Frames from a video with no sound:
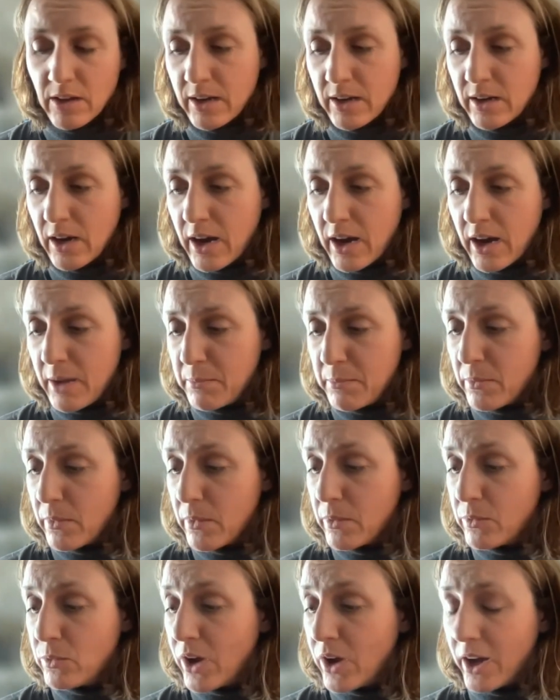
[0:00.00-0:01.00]
And I'm
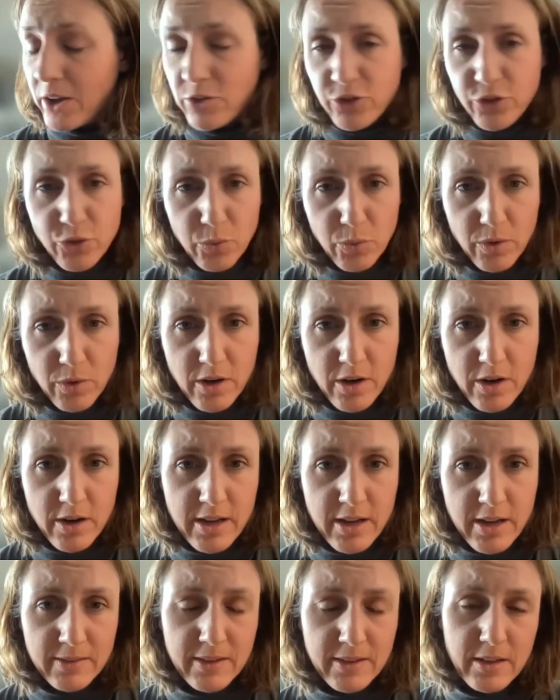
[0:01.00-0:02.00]
not sure,
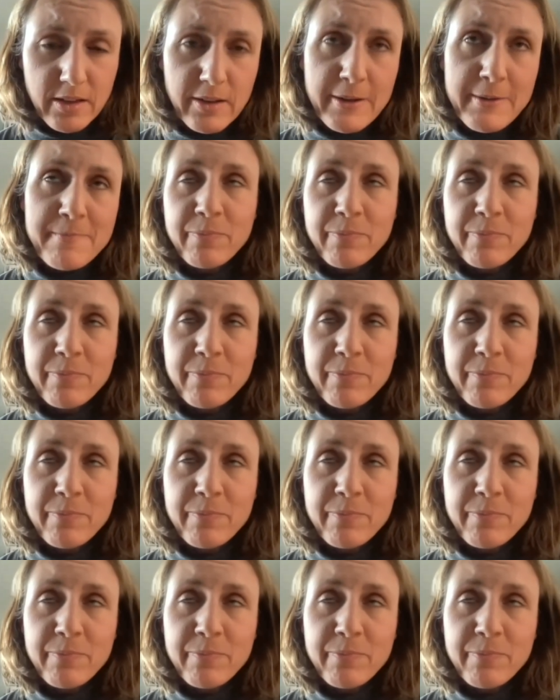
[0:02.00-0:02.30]
and